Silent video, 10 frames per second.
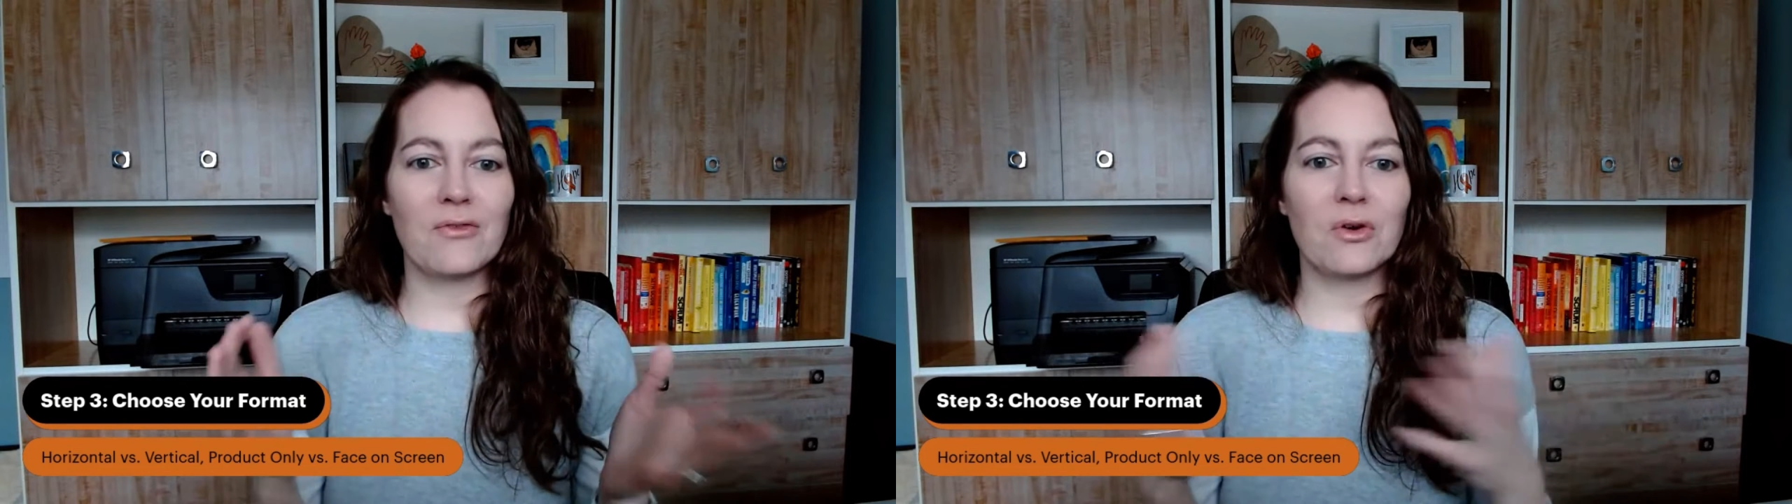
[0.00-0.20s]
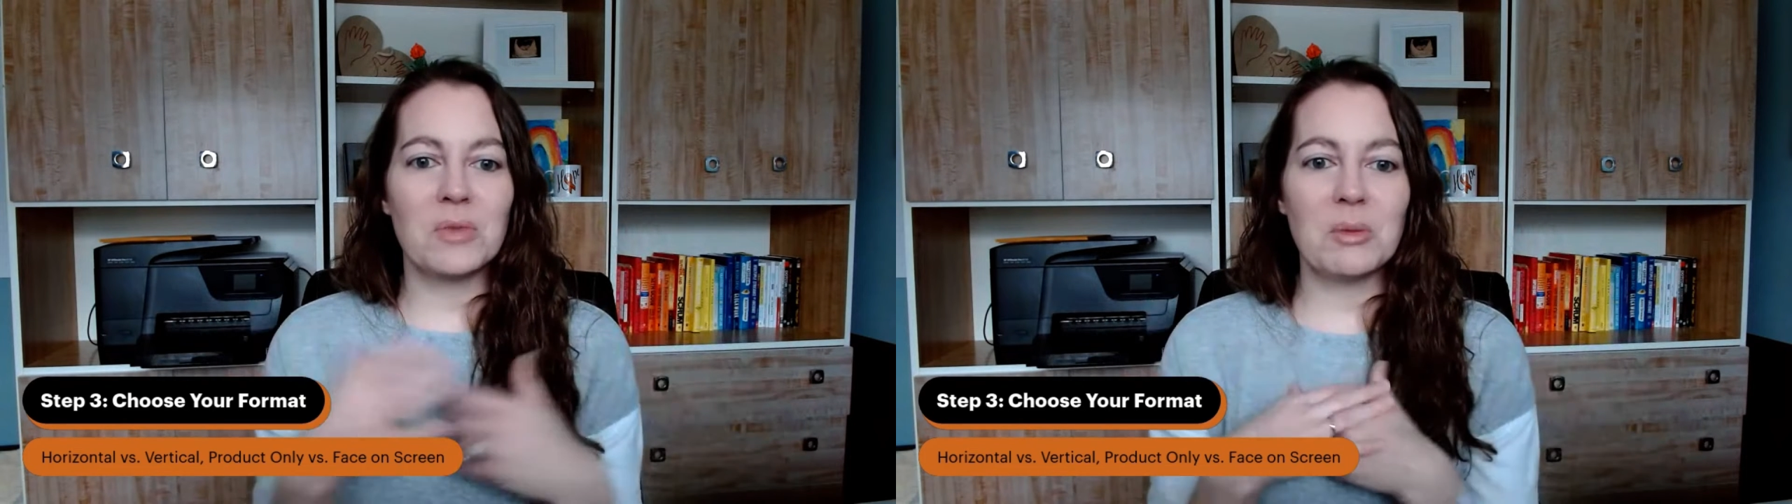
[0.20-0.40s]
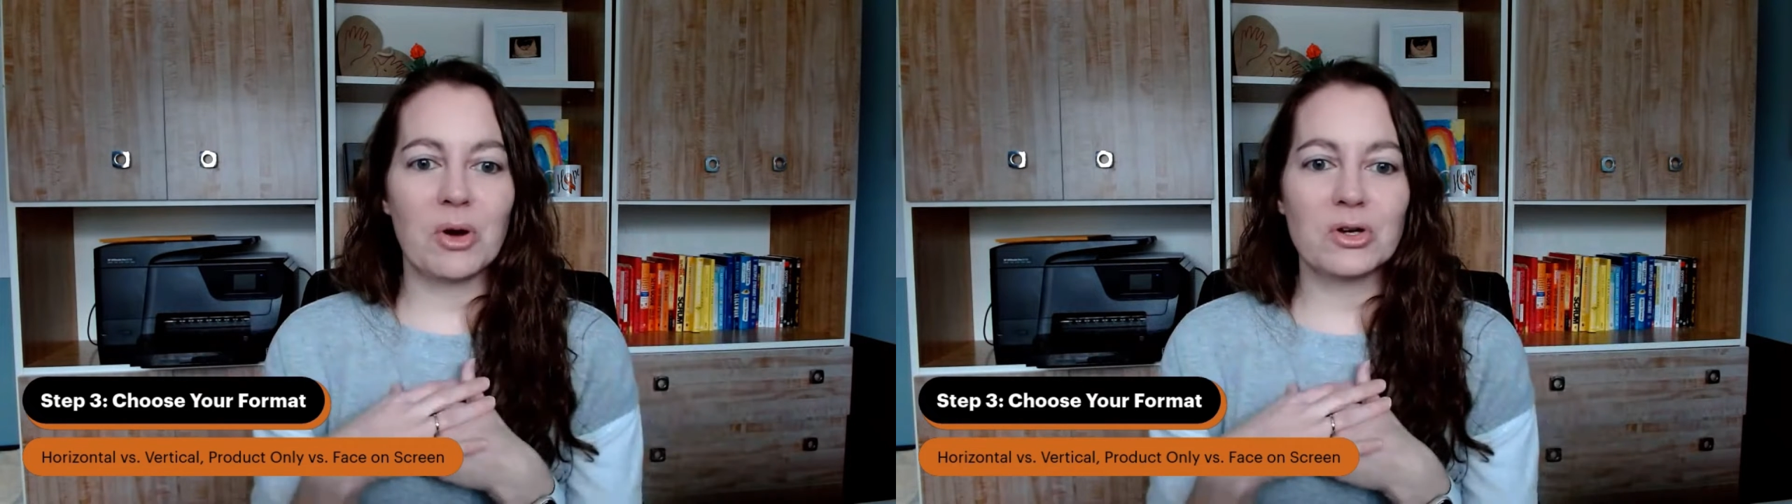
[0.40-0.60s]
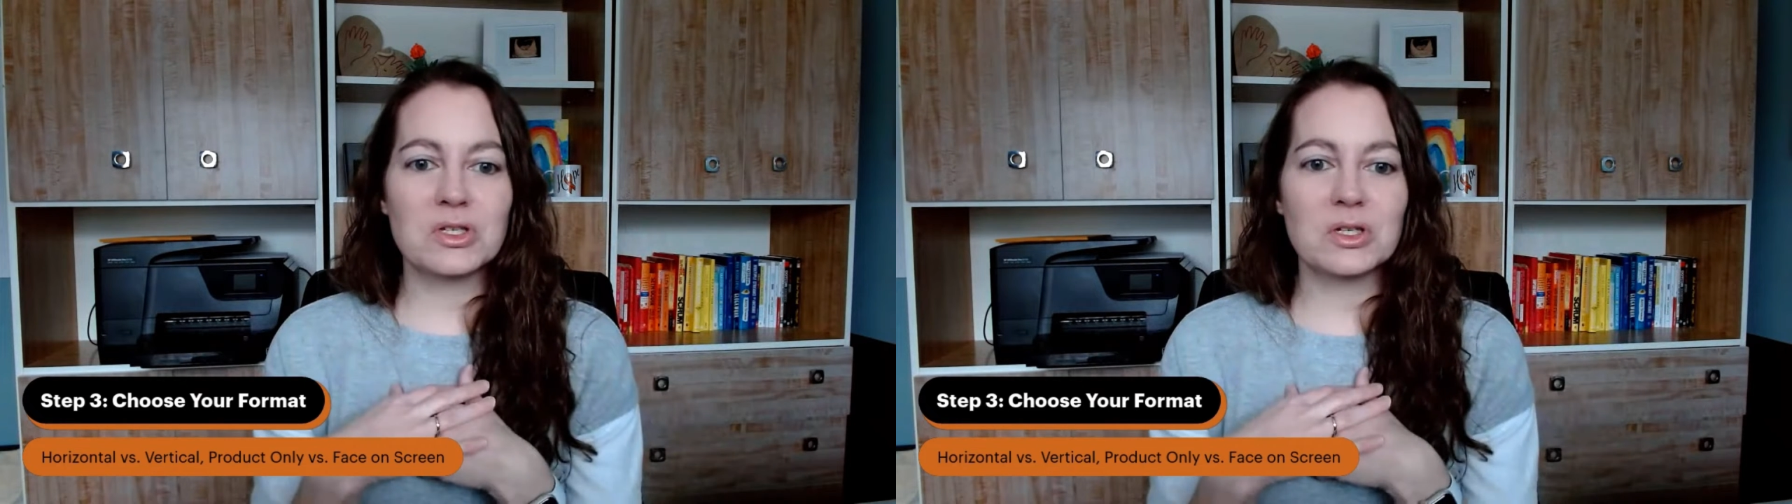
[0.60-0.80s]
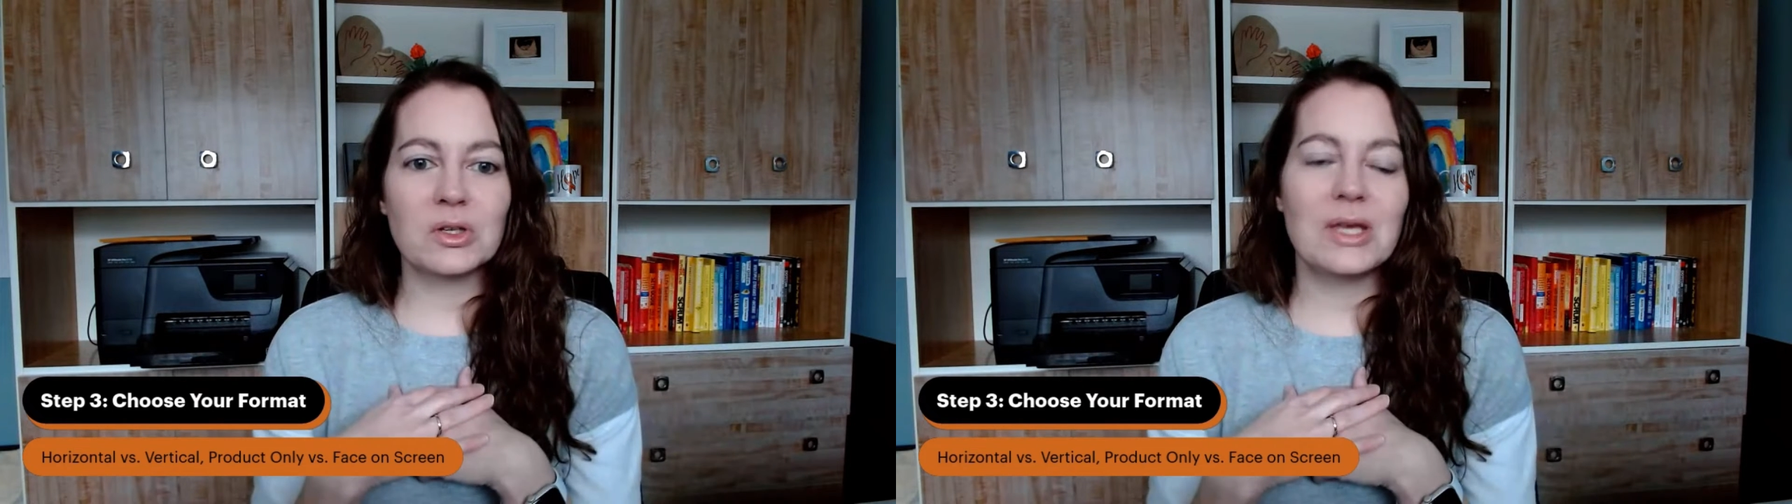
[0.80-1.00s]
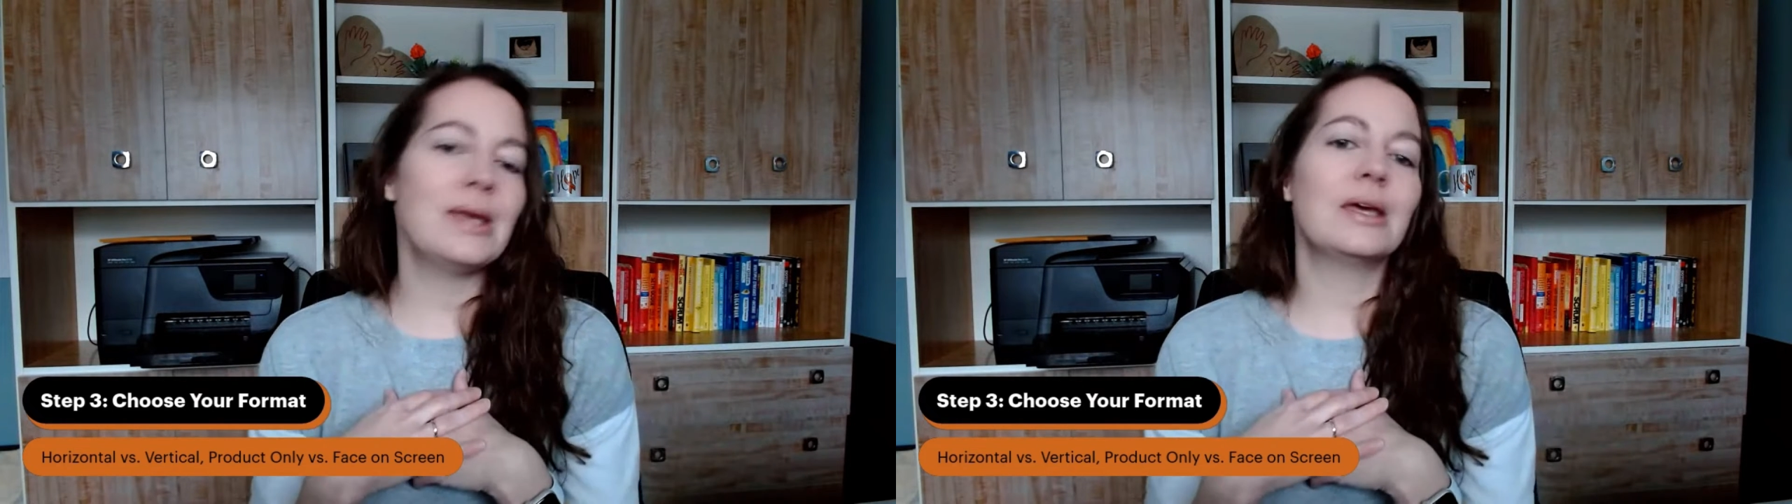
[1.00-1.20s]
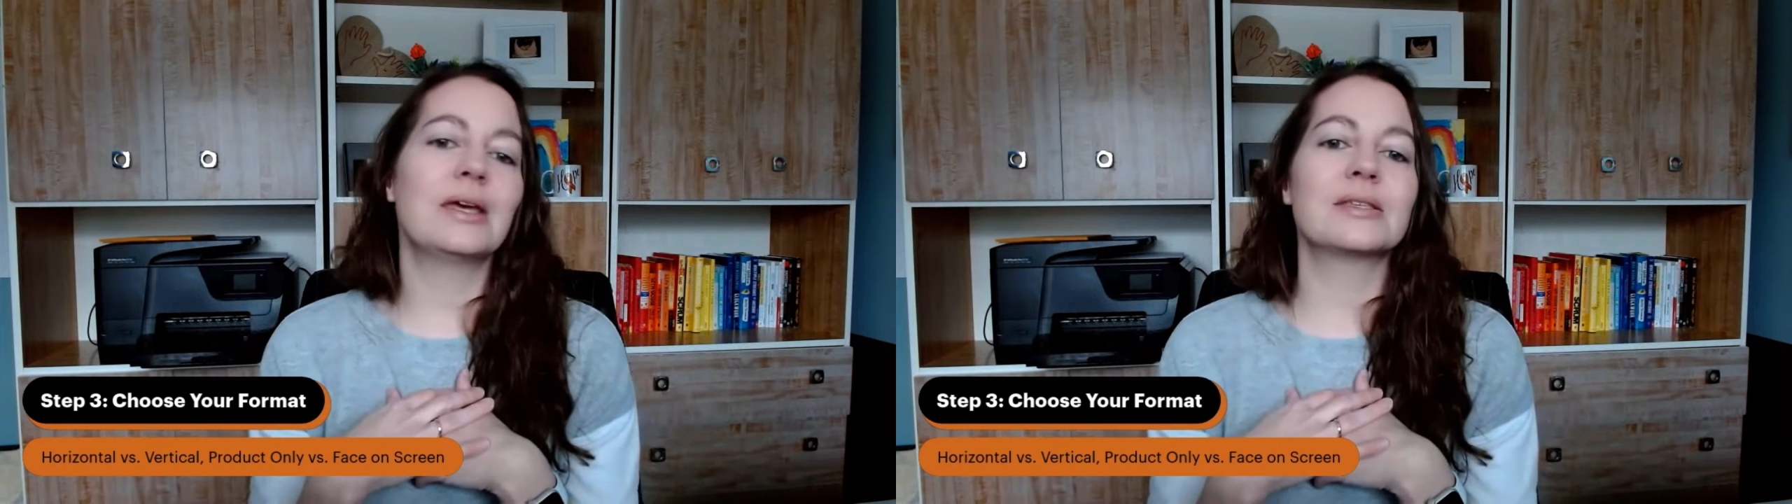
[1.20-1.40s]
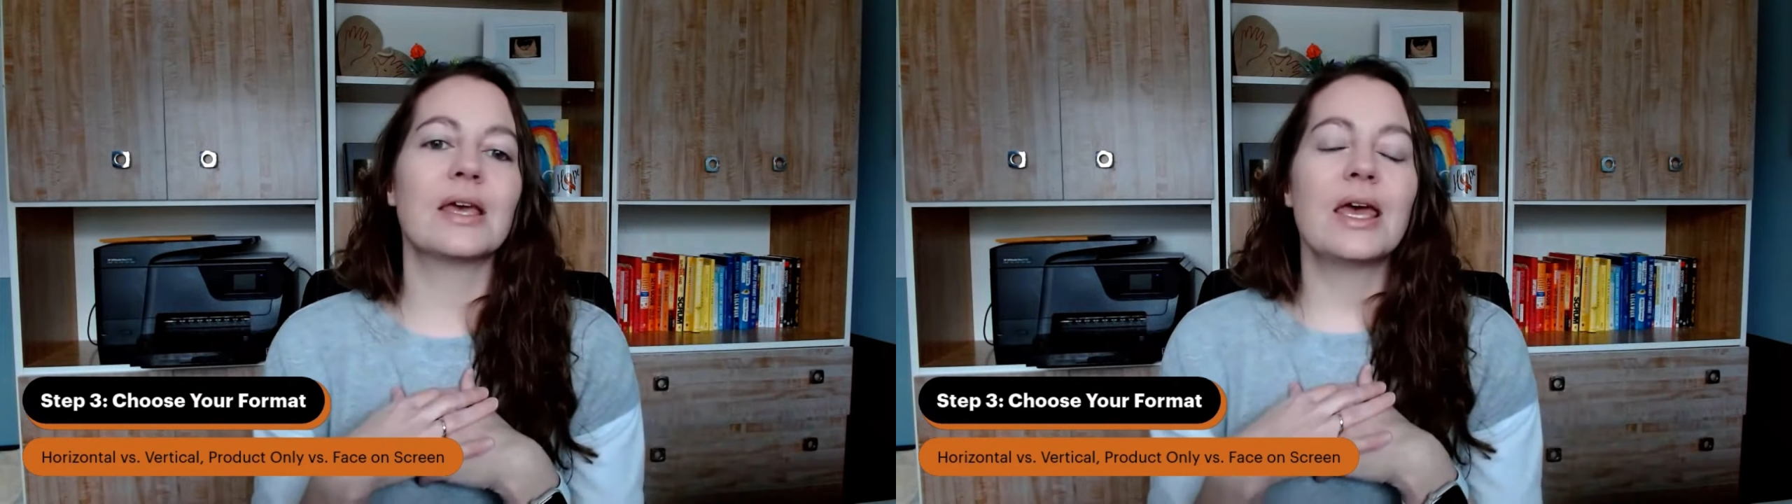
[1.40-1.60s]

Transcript: for me personally is